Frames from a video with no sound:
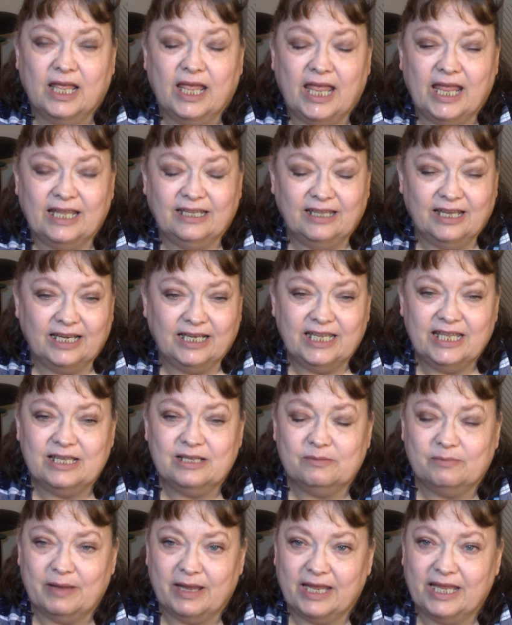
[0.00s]
And then
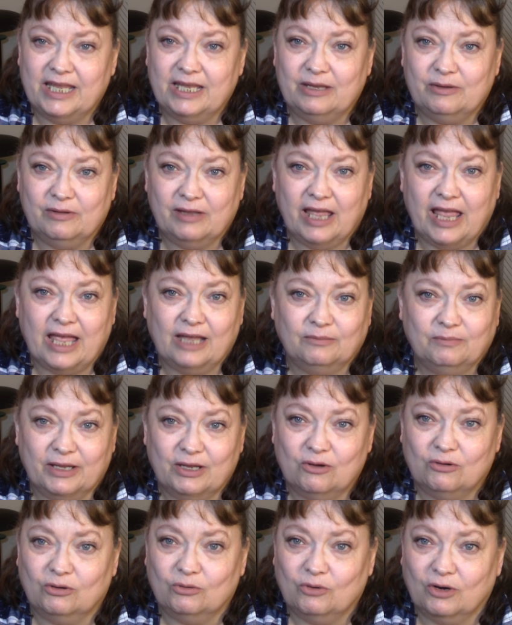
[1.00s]
he's made, he had me
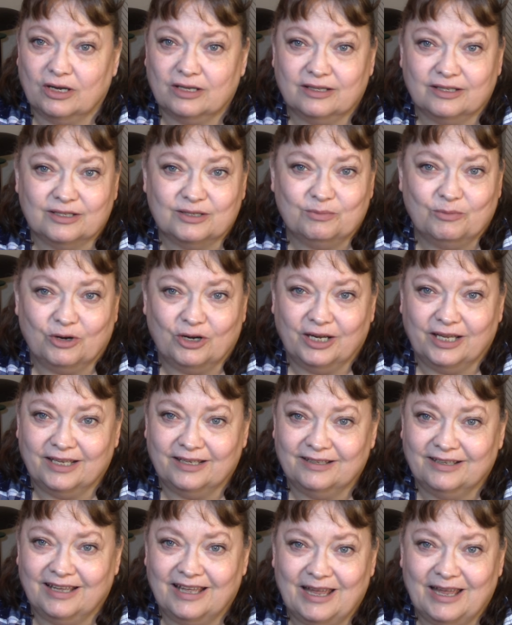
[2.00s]
go to work this morning.